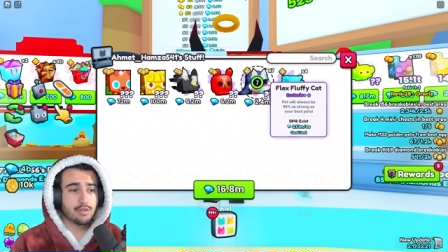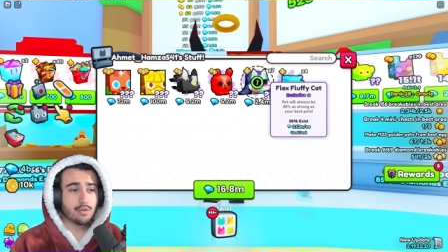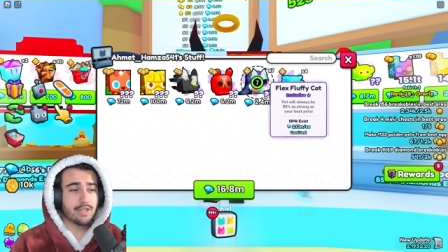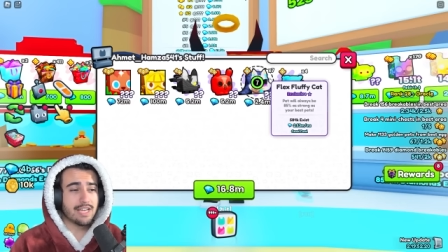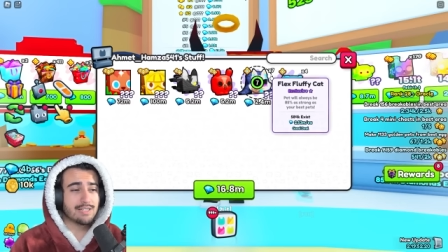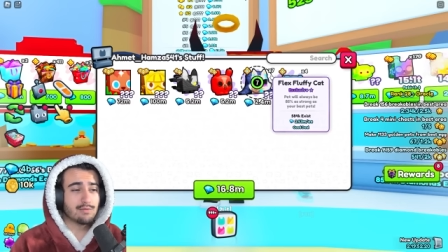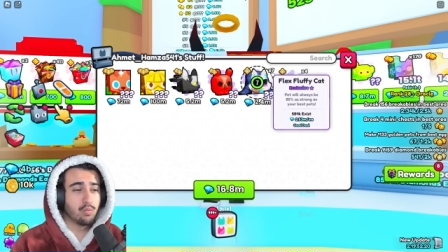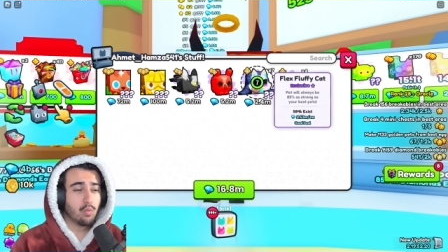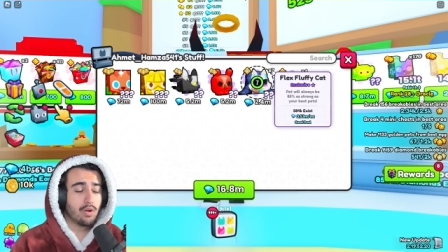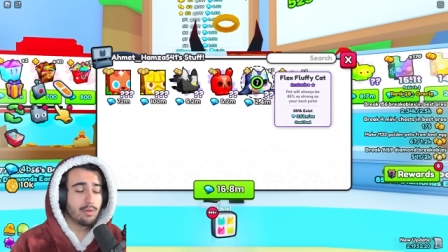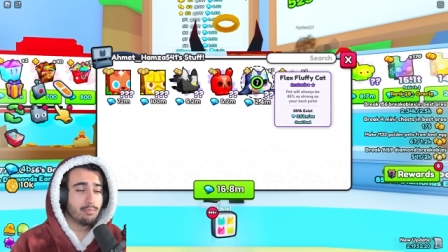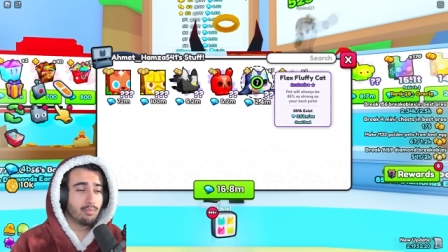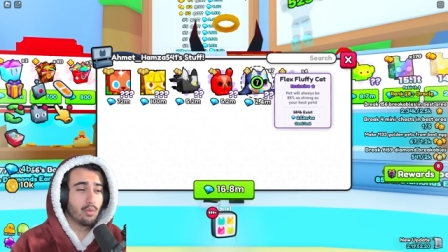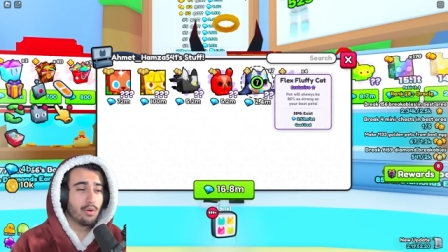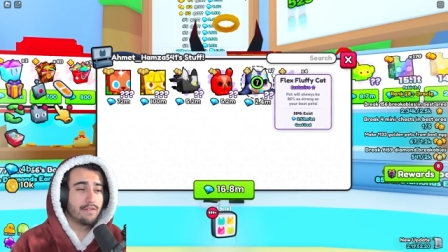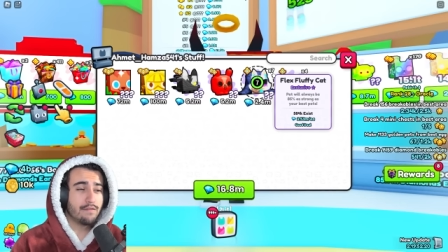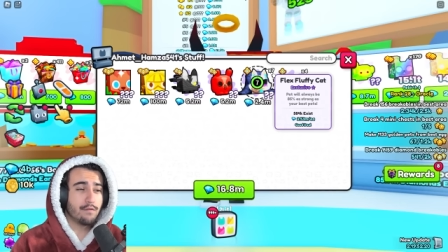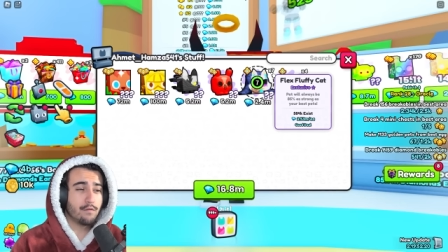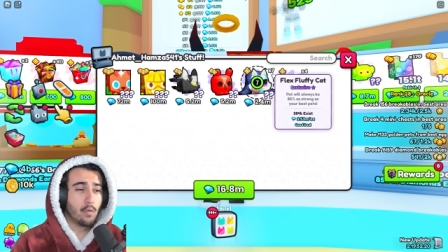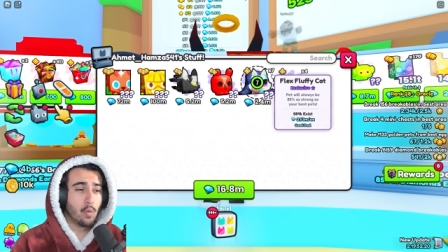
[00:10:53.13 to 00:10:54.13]
So that's
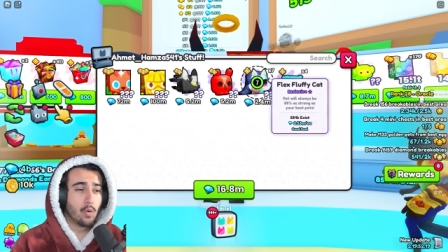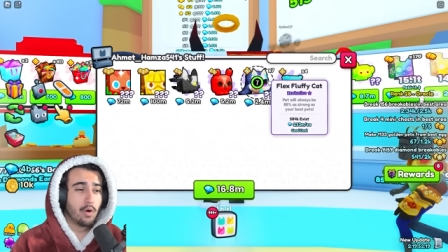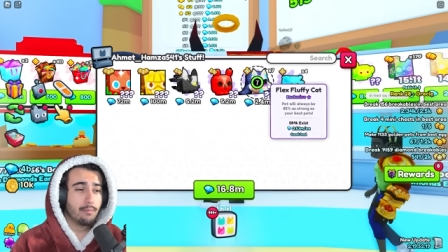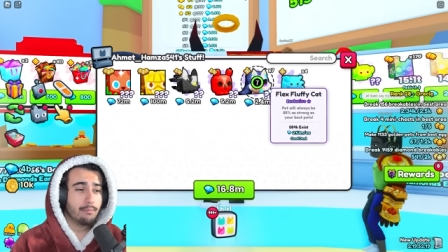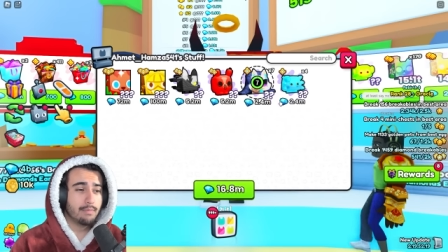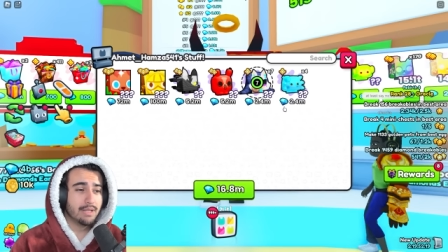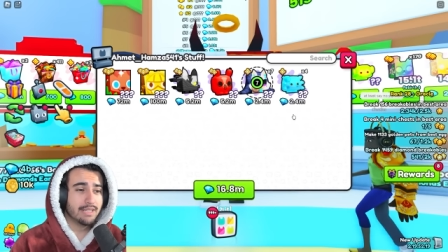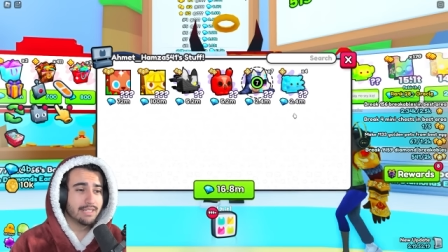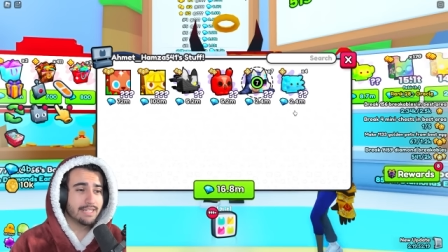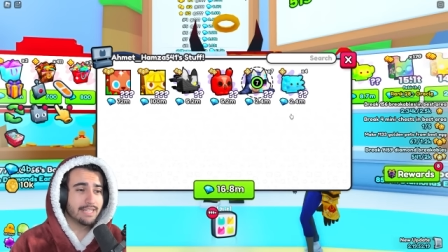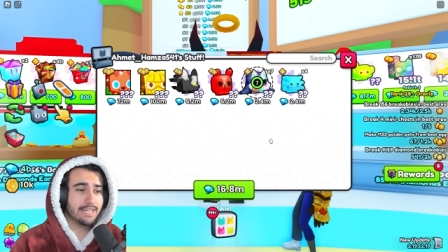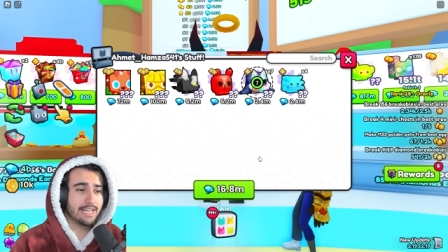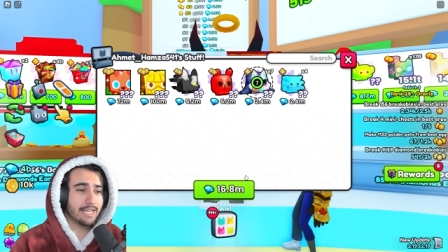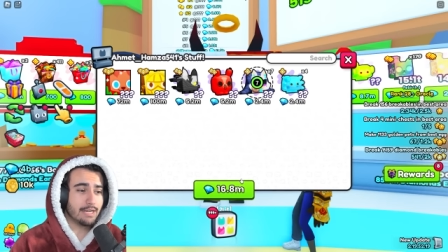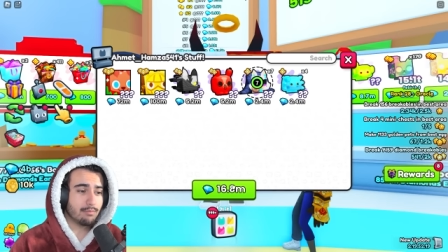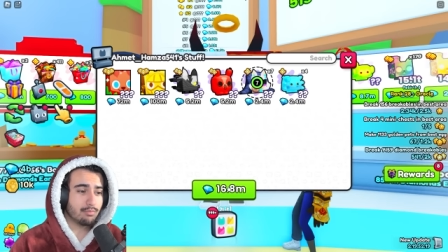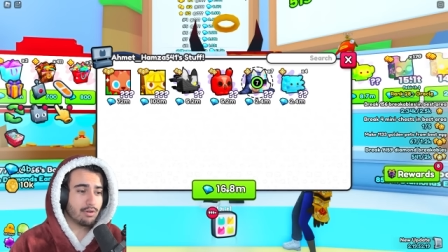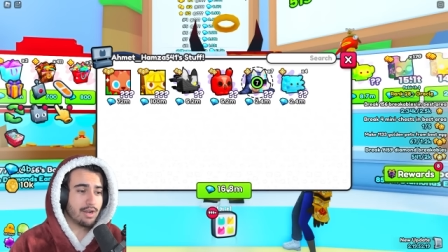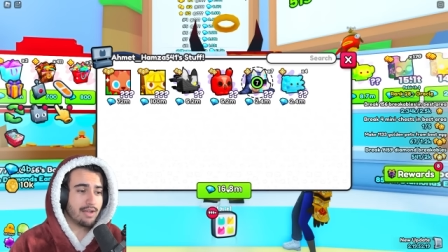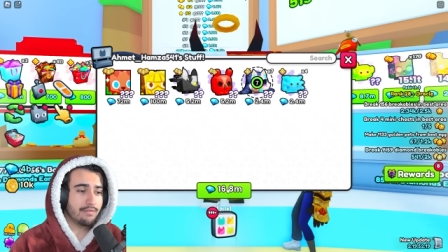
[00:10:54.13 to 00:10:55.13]
1.4 million
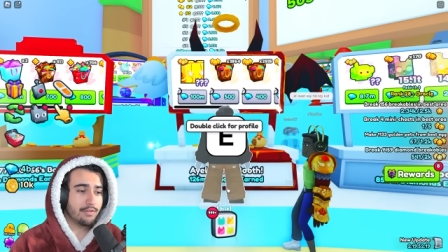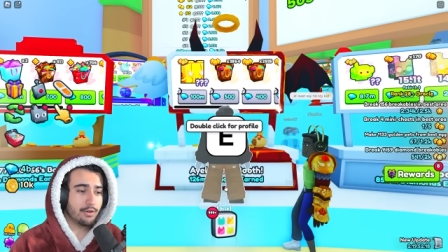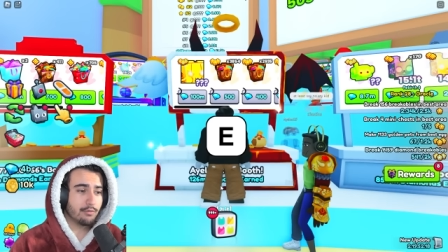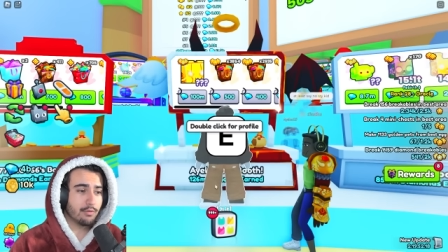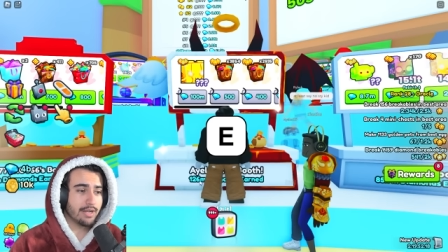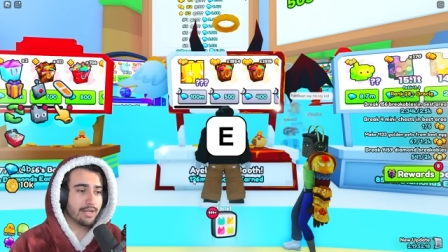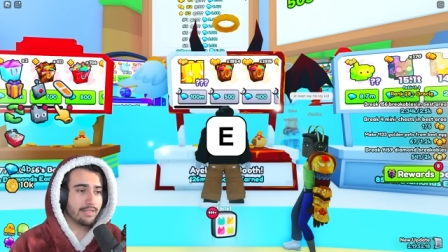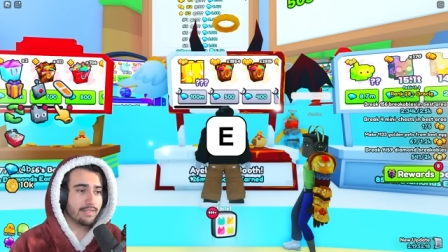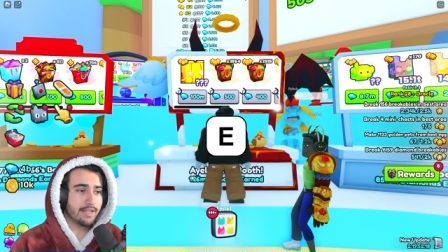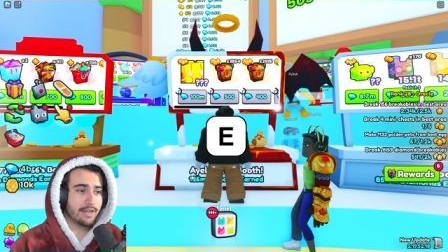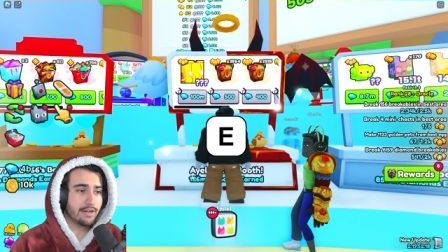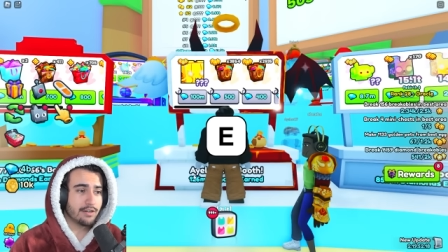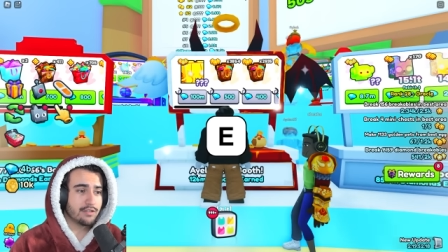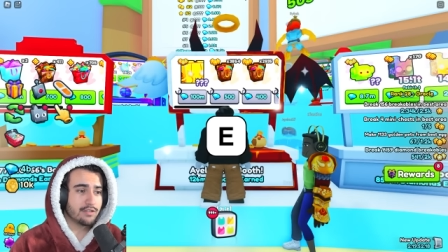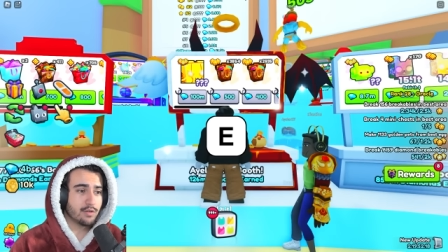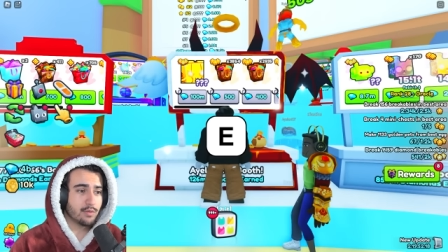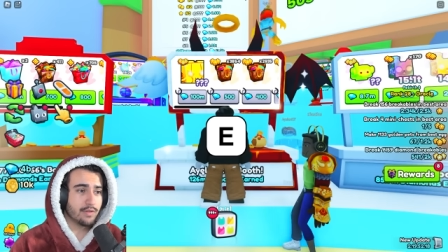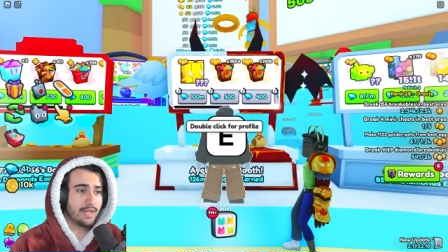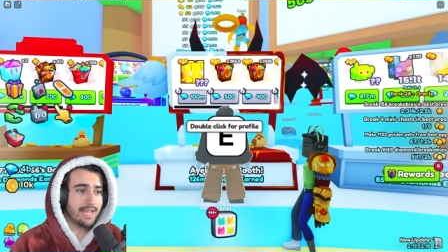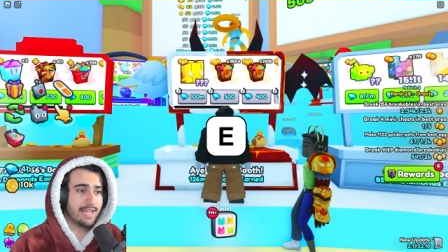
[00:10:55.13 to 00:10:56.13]
in profit right
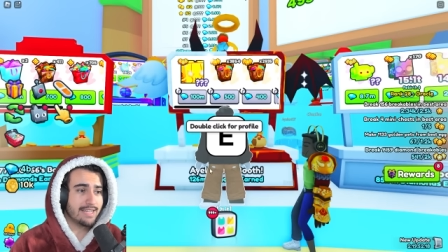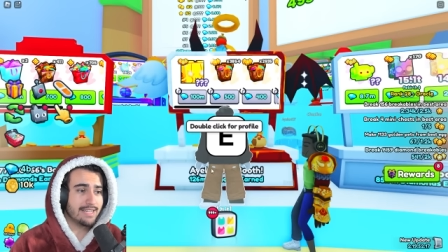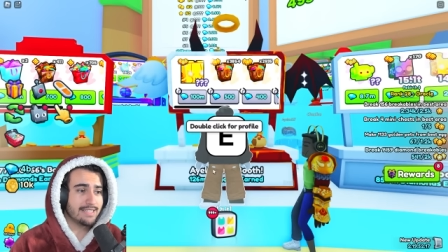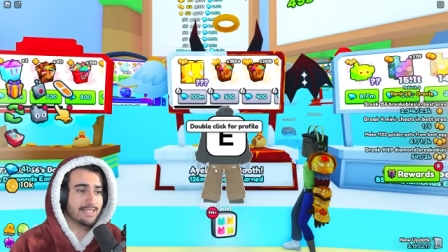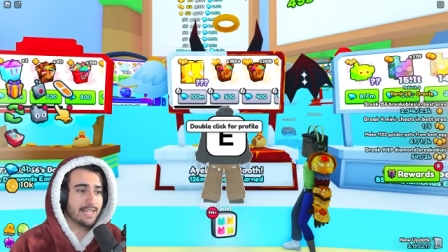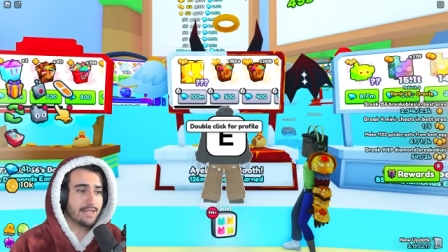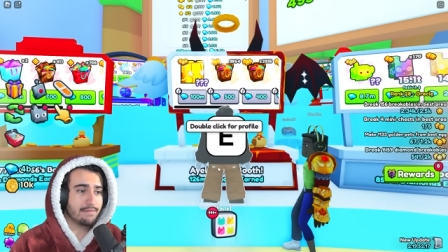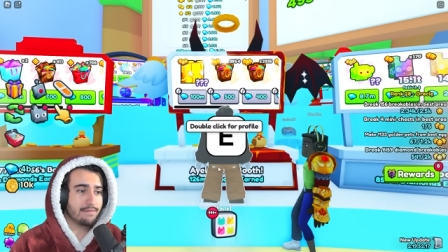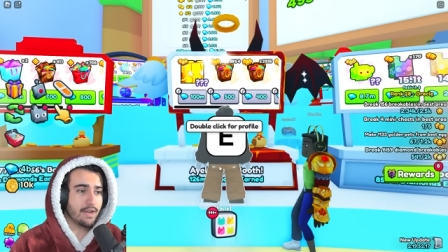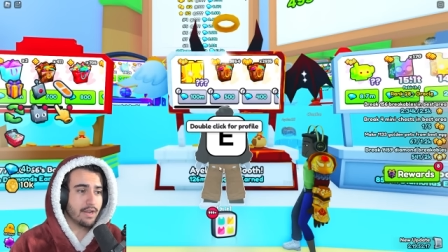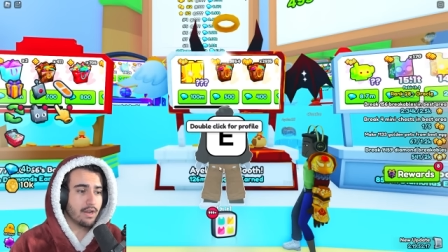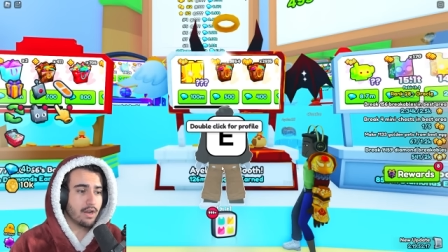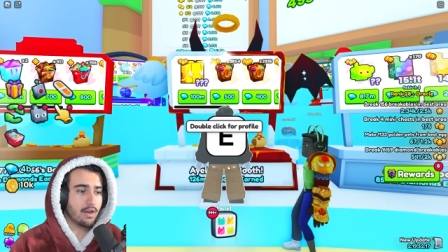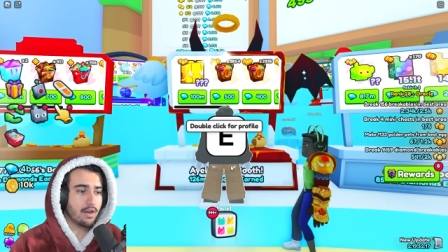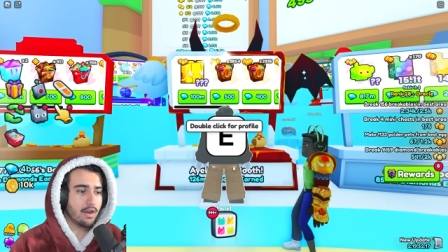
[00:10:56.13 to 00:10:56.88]
there. So that is a...